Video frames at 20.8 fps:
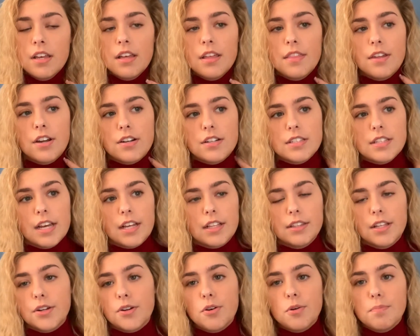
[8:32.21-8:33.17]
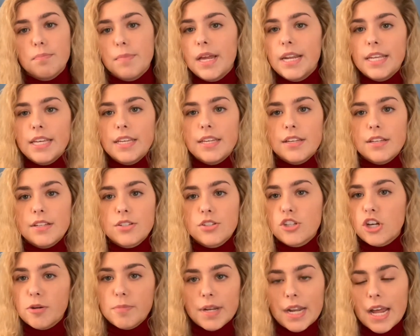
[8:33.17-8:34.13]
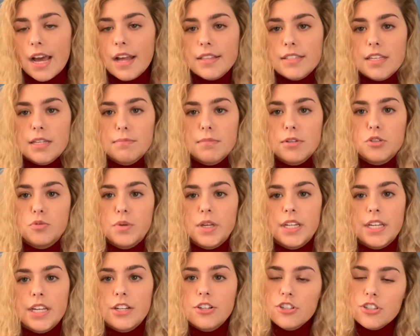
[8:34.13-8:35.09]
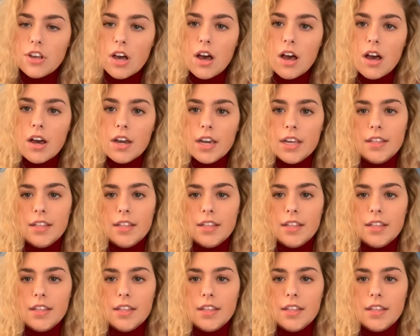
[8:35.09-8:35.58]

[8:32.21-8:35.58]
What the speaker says: There's like little mini sermonettes in between each song,